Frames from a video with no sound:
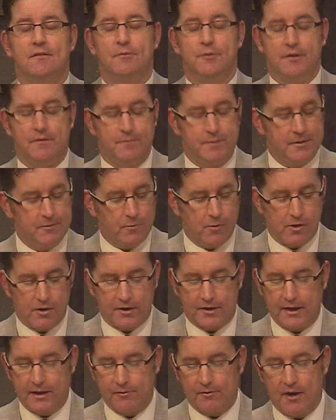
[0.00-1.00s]
We've been
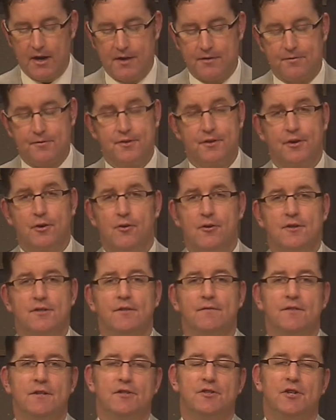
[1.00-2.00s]
working right through the course
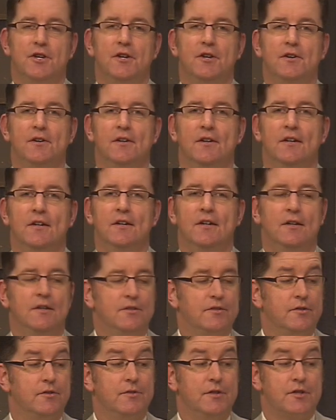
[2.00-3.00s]
of this year
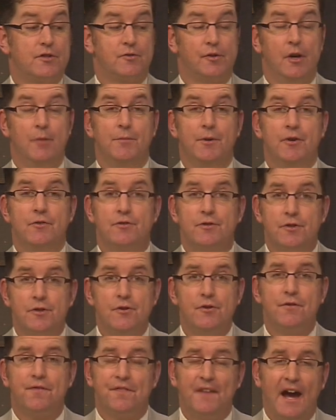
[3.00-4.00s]
to distribute
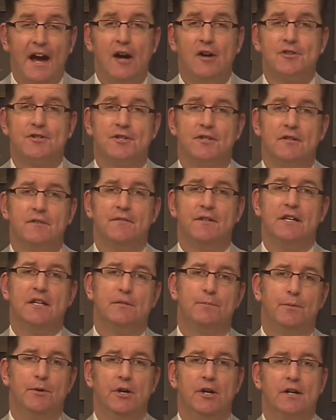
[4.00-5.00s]
2,000 of
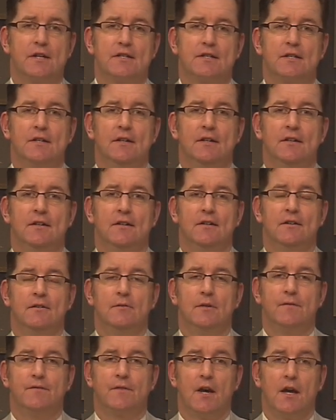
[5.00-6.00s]
these books.
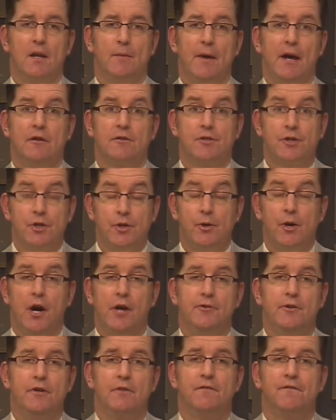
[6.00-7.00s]
We've got about
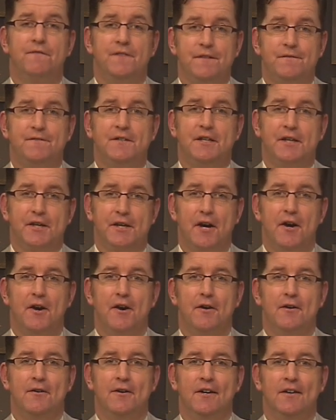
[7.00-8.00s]
250 to
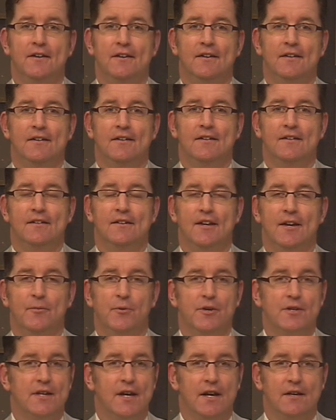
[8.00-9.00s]
go, and
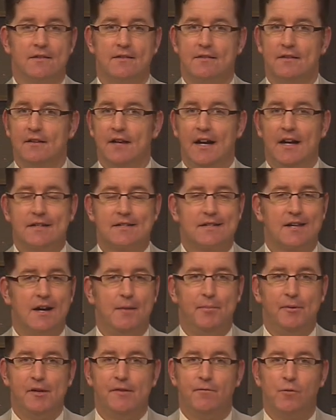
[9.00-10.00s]
we're down to the last
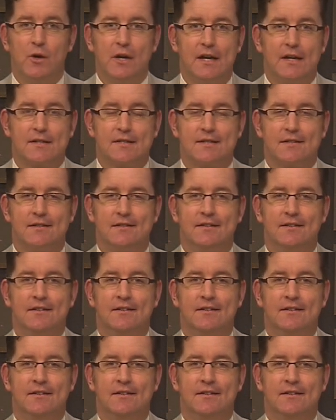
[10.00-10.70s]
couple of weeks